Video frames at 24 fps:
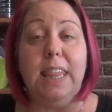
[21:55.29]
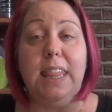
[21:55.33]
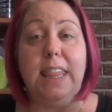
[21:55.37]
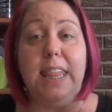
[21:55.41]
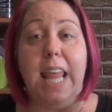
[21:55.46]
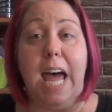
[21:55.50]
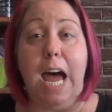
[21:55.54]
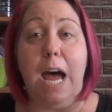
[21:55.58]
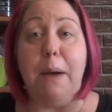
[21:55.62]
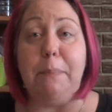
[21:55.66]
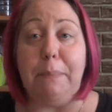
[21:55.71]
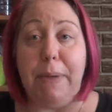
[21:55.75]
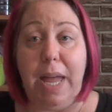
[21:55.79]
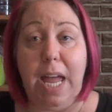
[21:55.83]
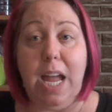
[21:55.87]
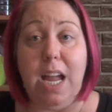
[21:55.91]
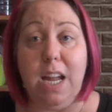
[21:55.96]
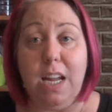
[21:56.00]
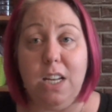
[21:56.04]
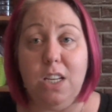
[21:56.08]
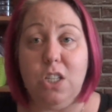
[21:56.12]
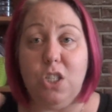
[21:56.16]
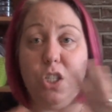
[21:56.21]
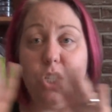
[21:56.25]
That
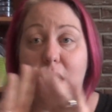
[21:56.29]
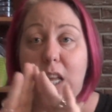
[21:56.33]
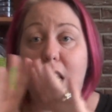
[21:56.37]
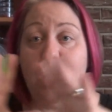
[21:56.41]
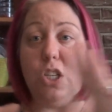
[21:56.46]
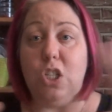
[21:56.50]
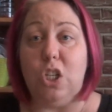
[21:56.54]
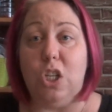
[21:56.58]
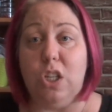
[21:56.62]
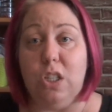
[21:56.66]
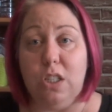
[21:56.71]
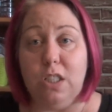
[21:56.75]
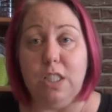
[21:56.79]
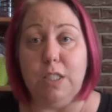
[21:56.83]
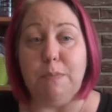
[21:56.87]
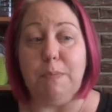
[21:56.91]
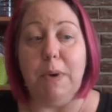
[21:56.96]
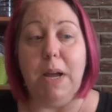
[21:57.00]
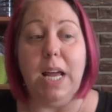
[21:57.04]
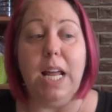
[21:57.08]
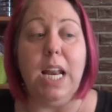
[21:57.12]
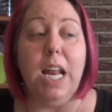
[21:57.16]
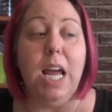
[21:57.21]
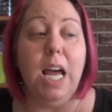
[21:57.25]
page, that journal
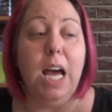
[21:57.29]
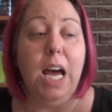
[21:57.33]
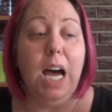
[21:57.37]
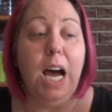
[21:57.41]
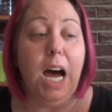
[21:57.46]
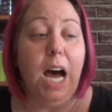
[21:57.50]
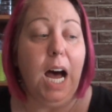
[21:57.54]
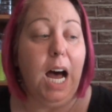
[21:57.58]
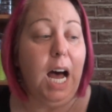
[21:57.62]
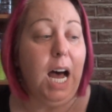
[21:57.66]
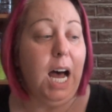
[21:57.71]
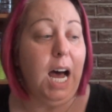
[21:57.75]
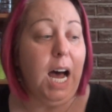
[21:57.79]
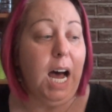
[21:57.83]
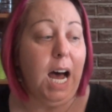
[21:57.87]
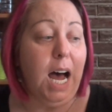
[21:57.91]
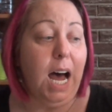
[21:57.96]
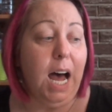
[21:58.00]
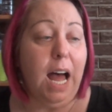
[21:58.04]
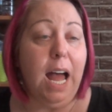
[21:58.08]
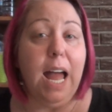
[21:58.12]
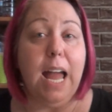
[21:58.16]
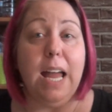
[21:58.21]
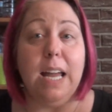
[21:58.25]
spread,
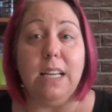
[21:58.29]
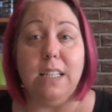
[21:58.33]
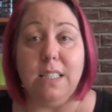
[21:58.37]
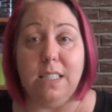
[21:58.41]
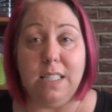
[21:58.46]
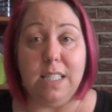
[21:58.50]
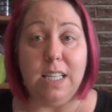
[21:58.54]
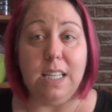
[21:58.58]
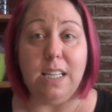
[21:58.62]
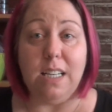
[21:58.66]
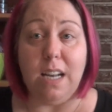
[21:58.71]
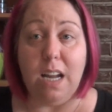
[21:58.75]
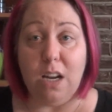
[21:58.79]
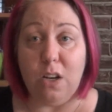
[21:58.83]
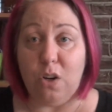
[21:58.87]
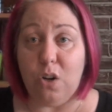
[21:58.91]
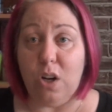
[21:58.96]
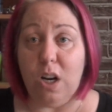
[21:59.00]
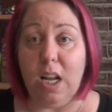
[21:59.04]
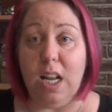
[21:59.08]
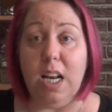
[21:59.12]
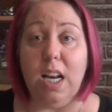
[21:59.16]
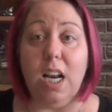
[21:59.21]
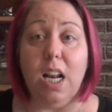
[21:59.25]
I did a
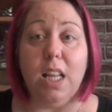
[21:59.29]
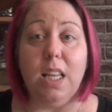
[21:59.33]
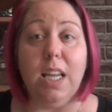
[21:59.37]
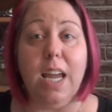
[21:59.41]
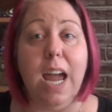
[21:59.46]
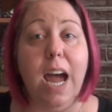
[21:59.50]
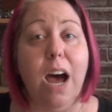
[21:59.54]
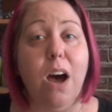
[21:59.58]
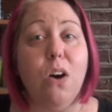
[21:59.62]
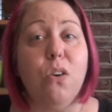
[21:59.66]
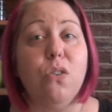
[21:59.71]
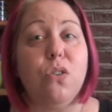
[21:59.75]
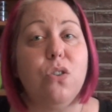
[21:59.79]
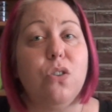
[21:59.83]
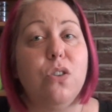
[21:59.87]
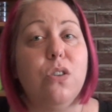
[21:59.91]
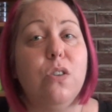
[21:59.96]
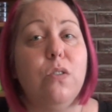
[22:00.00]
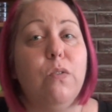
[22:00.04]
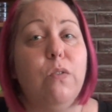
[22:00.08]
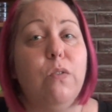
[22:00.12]
creating on the couch